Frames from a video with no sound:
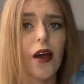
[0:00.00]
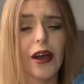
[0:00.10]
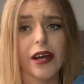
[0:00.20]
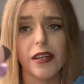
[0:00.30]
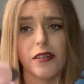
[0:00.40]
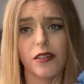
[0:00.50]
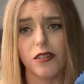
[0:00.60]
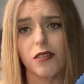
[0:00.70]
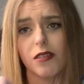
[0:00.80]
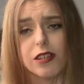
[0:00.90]
and
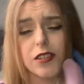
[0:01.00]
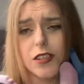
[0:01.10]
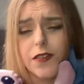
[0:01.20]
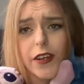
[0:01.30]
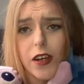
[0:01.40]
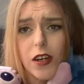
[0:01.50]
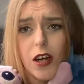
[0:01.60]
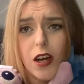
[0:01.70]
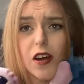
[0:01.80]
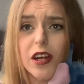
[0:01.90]
it's just something I can
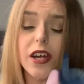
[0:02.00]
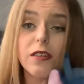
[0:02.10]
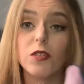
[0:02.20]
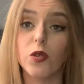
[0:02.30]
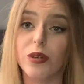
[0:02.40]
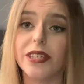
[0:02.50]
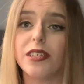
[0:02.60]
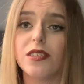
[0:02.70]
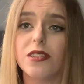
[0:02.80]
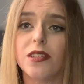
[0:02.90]
hug and I can
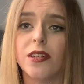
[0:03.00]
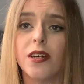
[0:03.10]
squeeze,